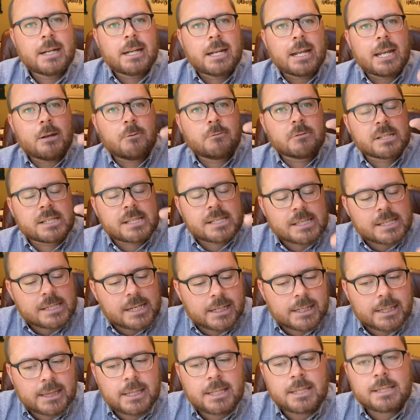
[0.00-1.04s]
He was
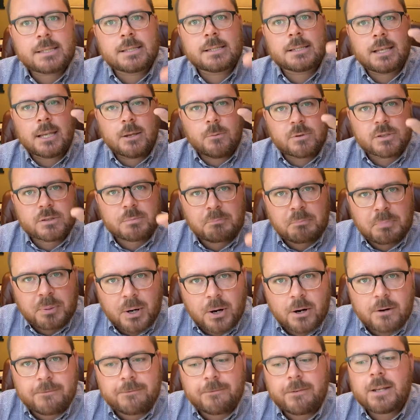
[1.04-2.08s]
sinless. He was
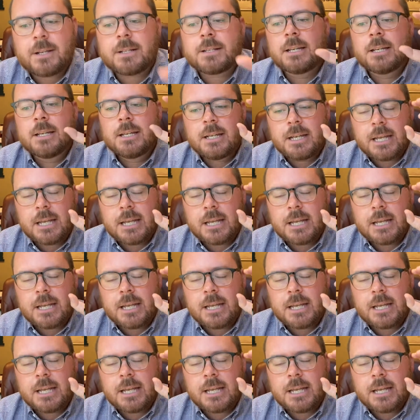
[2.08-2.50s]
perfect.